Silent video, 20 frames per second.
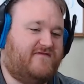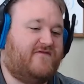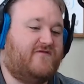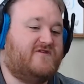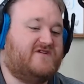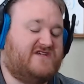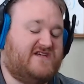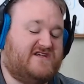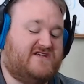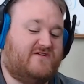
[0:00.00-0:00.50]
The
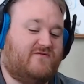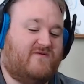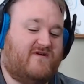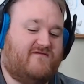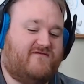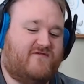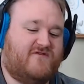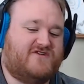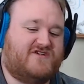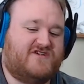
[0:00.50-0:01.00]
first season of
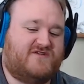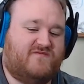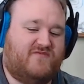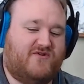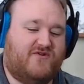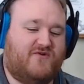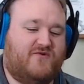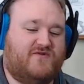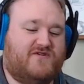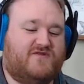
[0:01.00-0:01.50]
Red versus
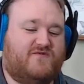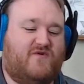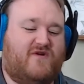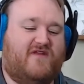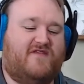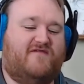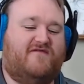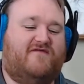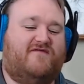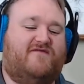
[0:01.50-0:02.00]
Blue was one of